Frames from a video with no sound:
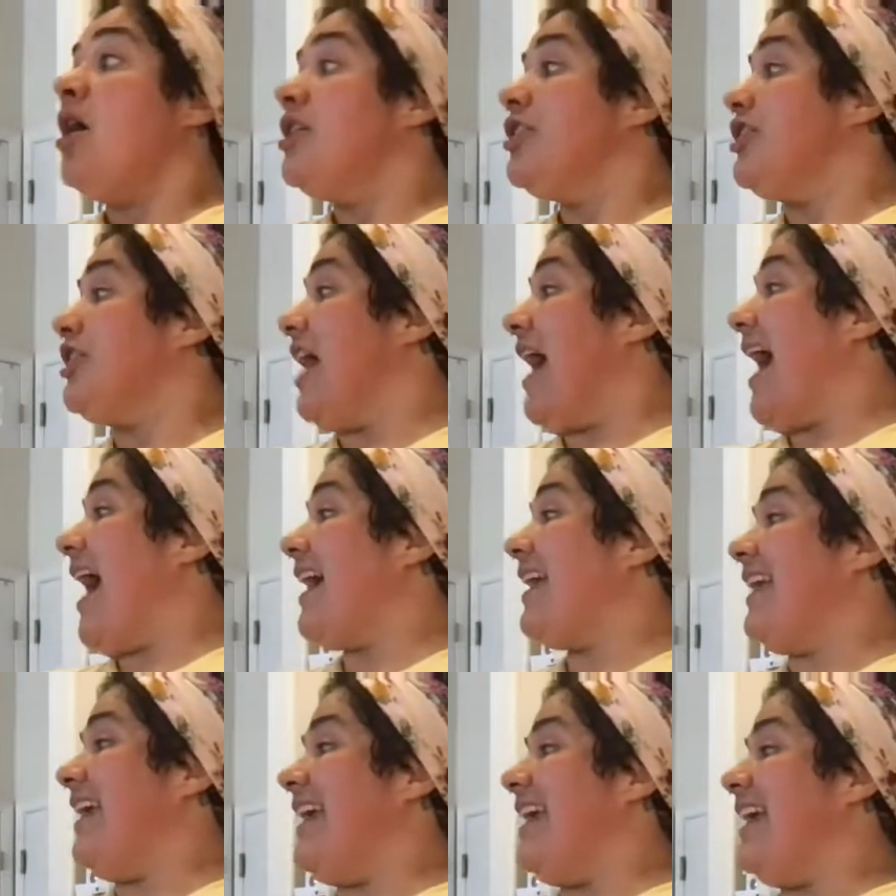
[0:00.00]

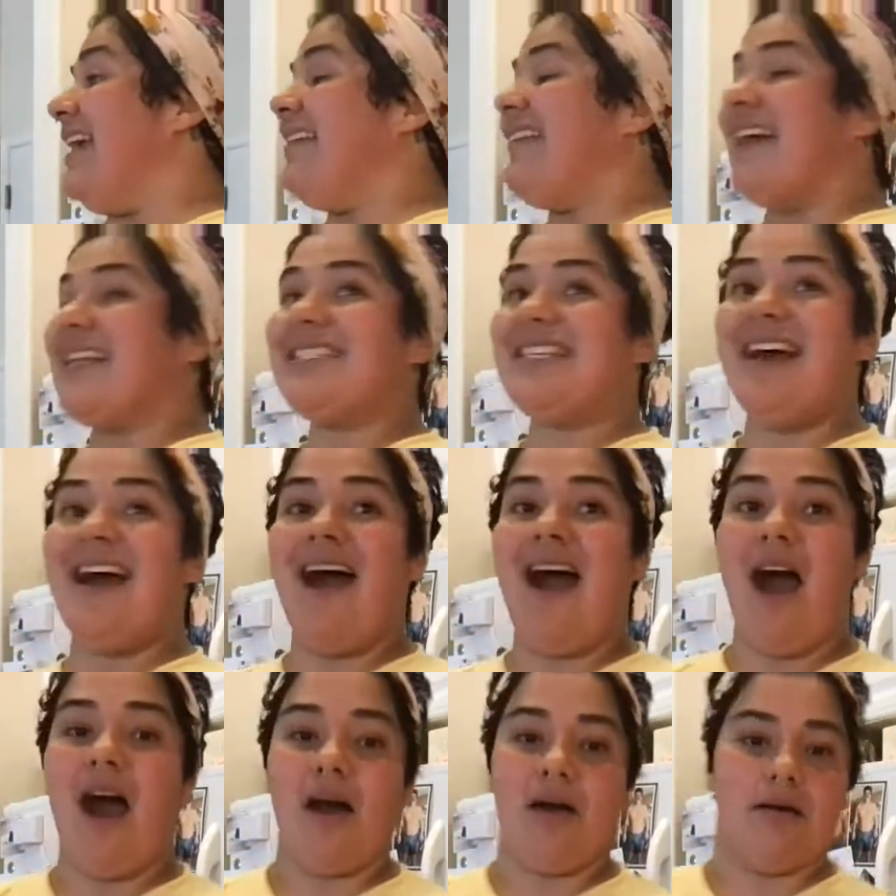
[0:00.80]
Jackie, that's
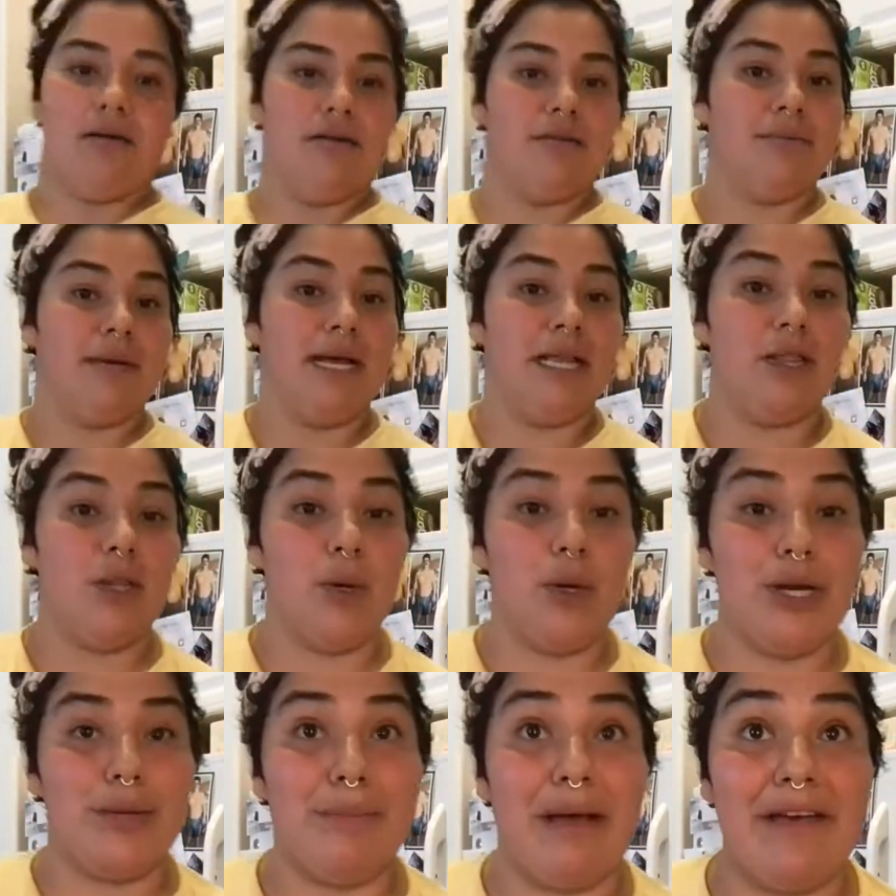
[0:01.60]
oh my
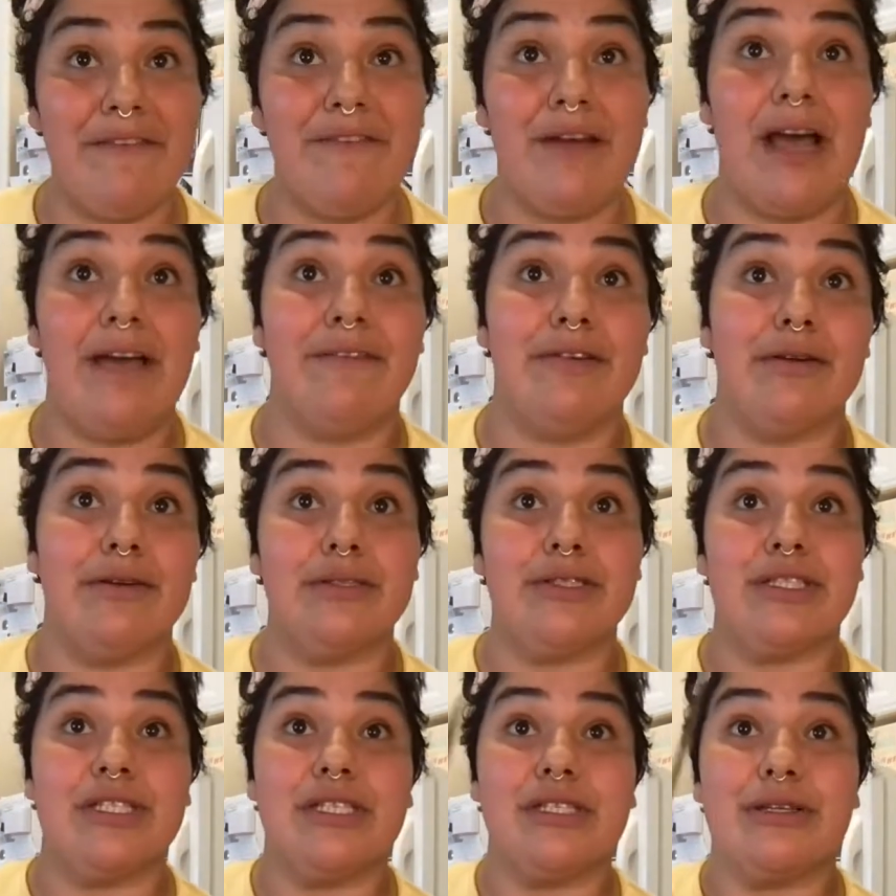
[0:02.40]
Lord, my
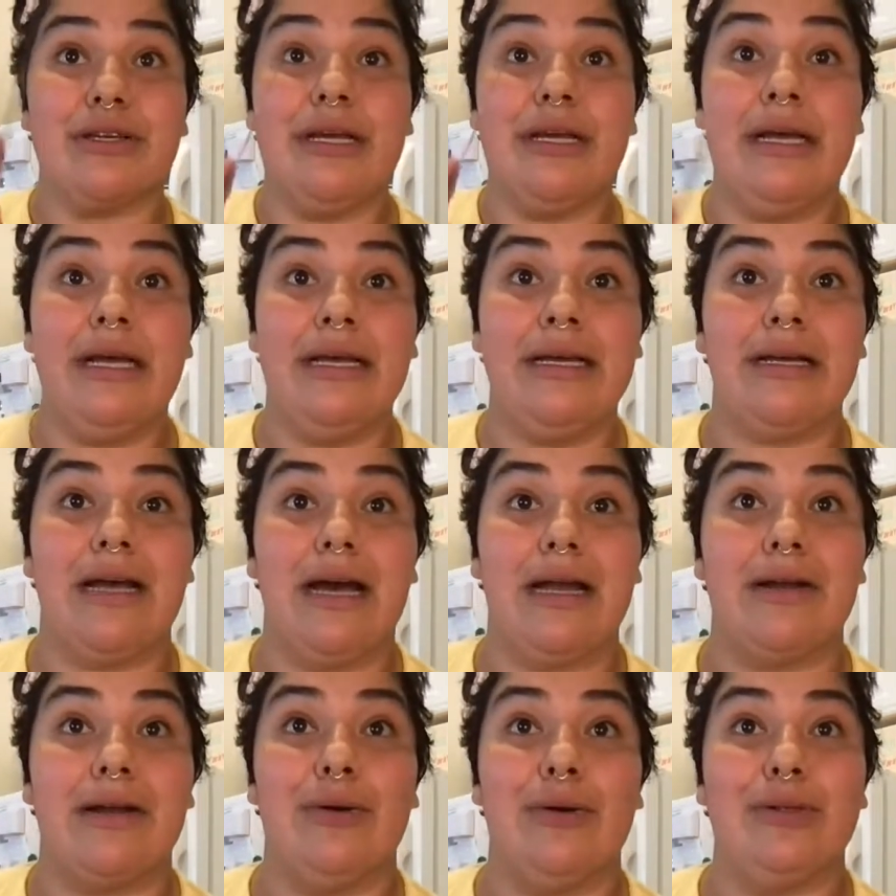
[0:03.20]
5-year-old just
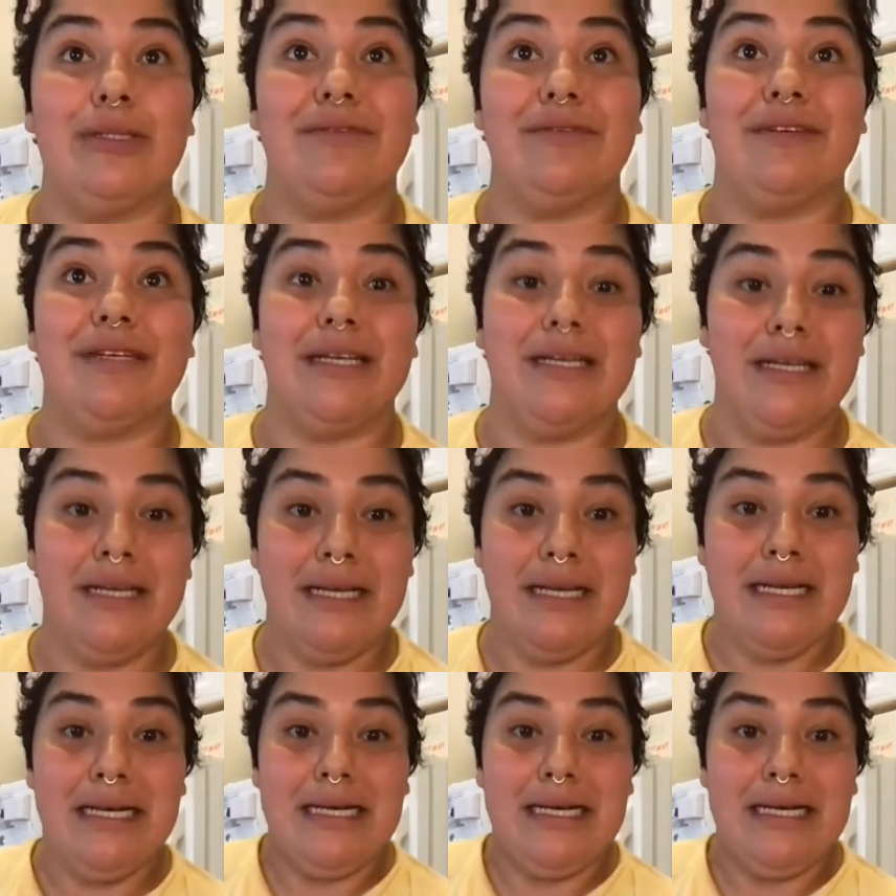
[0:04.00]
got a hold of a